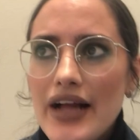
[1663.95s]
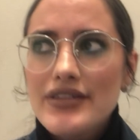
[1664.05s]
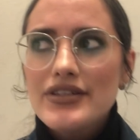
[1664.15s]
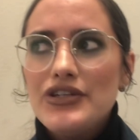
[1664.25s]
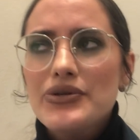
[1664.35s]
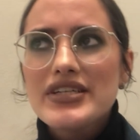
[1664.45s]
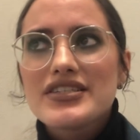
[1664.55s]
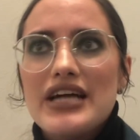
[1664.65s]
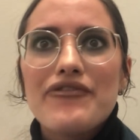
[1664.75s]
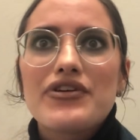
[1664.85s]
And you can
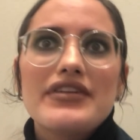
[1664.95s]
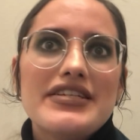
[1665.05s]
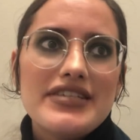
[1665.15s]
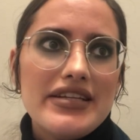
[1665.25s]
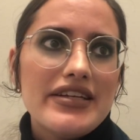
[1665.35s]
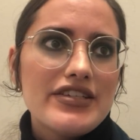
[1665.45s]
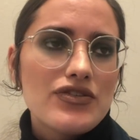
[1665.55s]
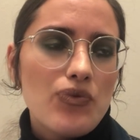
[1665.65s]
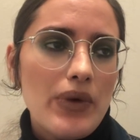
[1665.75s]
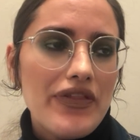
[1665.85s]
definitely see this
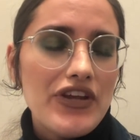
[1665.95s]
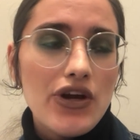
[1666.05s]
when the